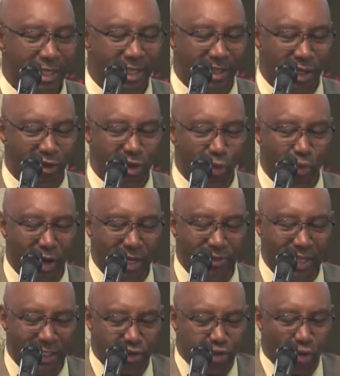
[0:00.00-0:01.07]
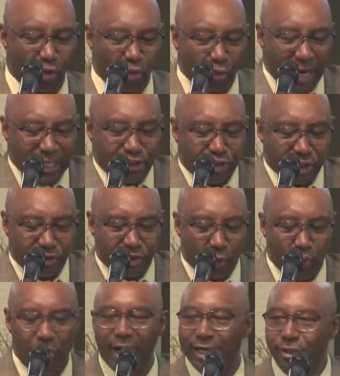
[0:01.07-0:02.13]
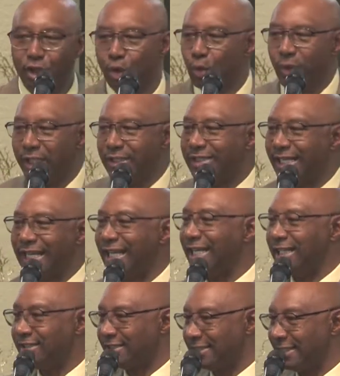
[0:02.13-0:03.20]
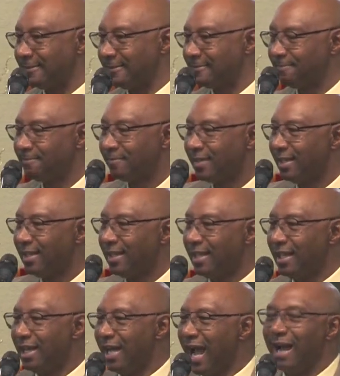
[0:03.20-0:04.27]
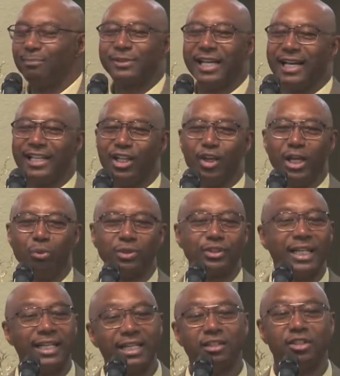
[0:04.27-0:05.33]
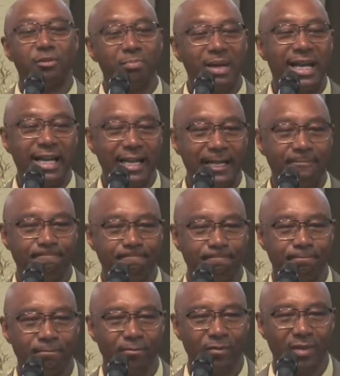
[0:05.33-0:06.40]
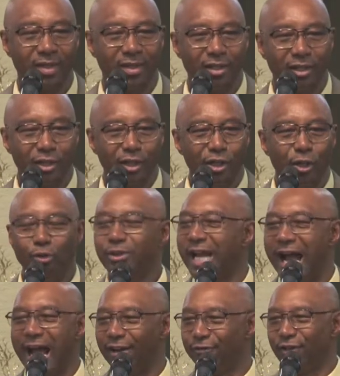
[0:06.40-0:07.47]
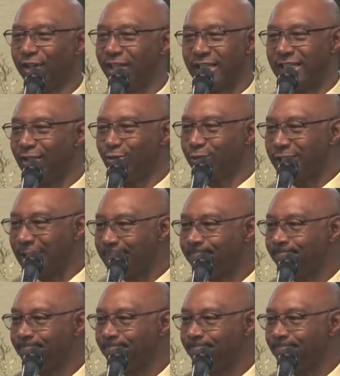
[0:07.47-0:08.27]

the, the one that's righteous, the one who is innocent. I'm telling you, it was an innocent man who died for the guilty.